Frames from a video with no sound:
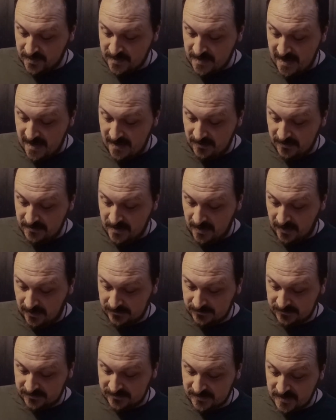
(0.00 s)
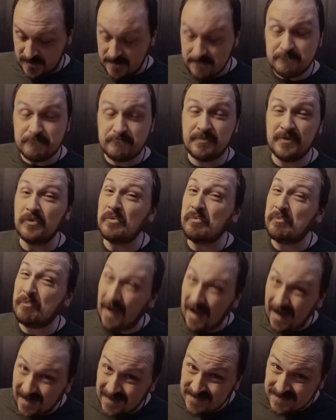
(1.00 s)
Helen Hunt, Bill
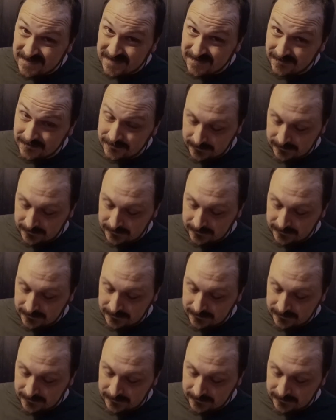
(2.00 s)
Paxton,